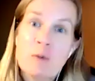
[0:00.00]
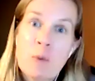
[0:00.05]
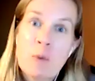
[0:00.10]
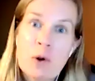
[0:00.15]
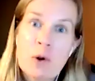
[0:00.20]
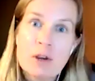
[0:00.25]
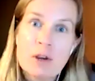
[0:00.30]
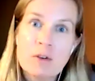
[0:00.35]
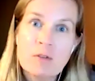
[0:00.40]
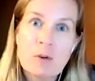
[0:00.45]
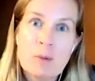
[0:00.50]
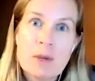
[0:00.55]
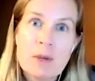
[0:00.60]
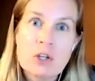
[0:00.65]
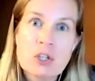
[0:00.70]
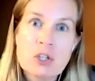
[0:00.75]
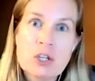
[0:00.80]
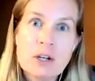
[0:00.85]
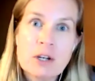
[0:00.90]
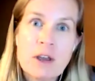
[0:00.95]
more
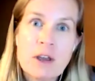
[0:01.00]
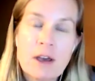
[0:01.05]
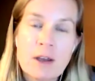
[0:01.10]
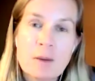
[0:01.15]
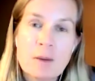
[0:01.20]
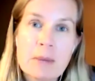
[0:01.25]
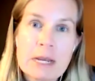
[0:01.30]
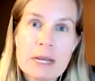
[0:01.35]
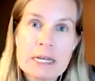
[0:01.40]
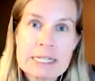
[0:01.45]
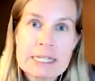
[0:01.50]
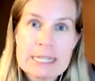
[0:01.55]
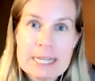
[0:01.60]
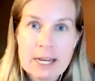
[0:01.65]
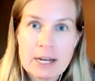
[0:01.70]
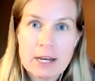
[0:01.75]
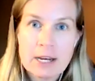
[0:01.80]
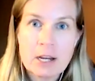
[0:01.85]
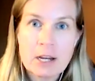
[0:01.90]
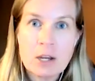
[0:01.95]
information on
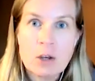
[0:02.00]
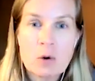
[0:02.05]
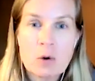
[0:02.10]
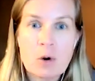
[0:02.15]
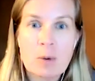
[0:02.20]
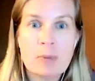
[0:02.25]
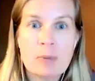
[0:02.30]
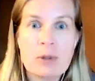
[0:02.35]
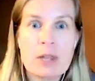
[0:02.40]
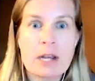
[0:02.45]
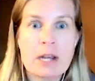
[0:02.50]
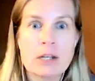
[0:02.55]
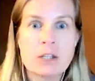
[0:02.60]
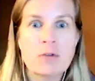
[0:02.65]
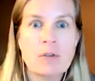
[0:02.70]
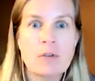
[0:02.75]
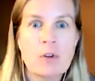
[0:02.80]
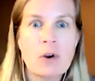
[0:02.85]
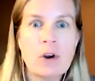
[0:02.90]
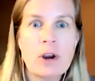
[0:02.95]
maintaining your plant
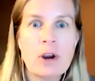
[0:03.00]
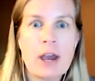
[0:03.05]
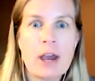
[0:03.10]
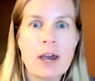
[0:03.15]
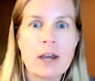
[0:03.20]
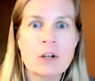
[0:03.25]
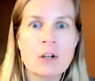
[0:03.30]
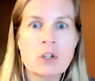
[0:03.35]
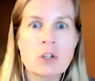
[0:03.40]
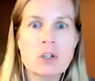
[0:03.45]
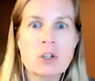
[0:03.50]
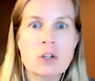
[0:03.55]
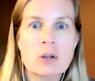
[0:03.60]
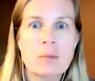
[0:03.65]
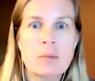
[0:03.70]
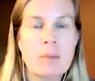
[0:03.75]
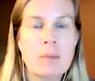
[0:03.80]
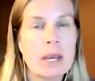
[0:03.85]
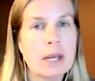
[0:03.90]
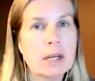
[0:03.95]
floor edge,
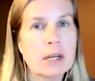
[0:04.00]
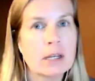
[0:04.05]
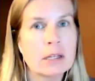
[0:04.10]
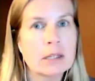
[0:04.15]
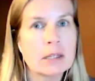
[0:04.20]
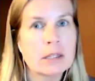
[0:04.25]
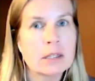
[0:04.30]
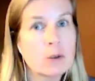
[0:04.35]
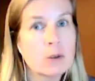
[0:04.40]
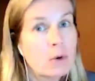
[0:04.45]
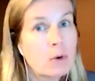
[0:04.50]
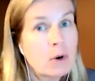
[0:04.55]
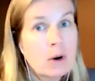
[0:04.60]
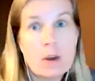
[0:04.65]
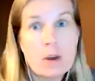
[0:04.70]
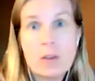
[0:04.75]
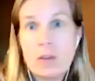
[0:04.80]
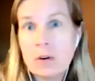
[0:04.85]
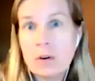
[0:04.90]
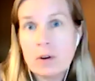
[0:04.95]
maintenance, or
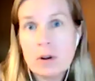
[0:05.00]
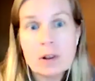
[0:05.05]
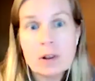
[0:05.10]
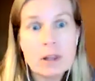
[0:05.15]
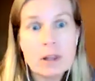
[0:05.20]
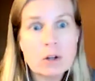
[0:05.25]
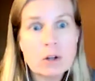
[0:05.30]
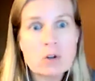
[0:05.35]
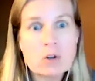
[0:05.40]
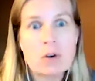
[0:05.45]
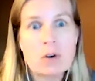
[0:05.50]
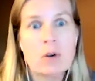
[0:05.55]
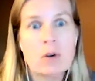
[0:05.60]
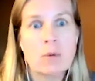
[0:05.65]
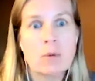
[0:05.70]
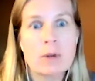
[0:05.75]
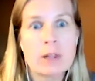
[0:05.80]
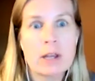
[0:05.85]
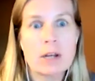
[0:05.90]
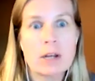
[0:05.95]
other electrical
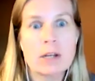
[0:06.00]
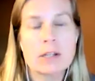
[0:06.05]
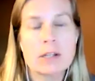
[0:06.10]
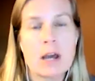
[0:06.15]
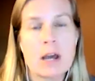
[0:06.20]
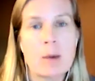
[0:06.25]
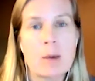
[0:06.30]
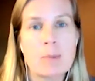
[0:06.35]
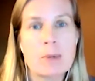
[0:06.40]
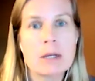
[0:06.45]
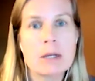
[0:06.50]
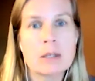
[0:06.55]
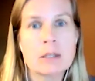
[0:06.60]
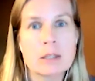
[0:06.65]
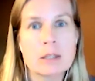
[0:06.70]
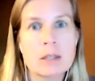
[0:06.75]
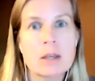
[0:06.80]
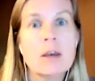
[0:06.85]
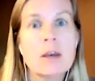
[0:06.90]
related topics,